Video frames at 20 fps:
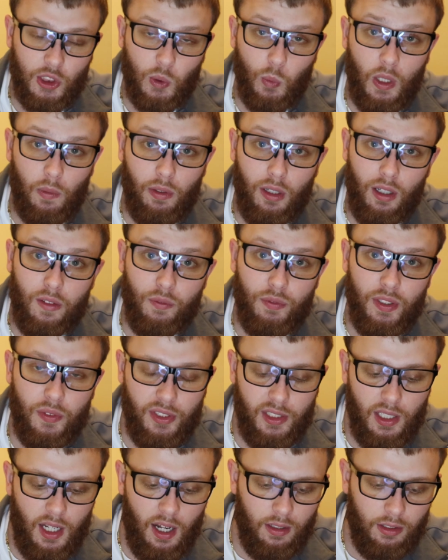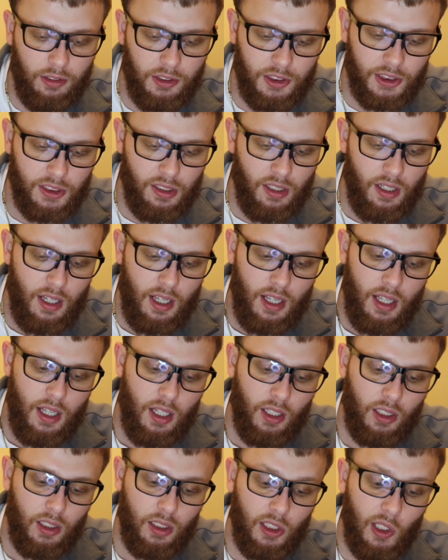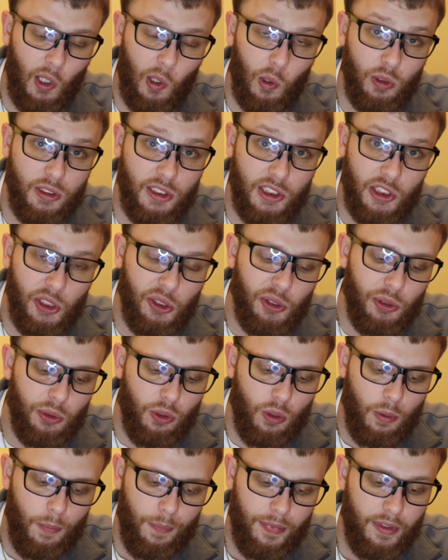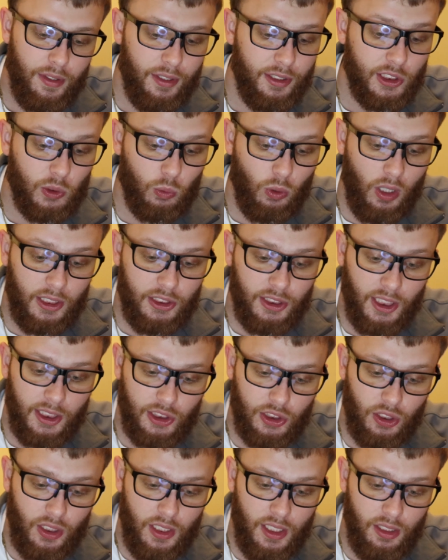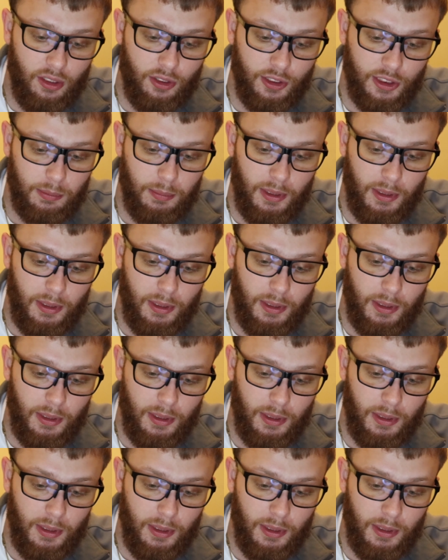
$1,250. Load 2 is Rochester Hills,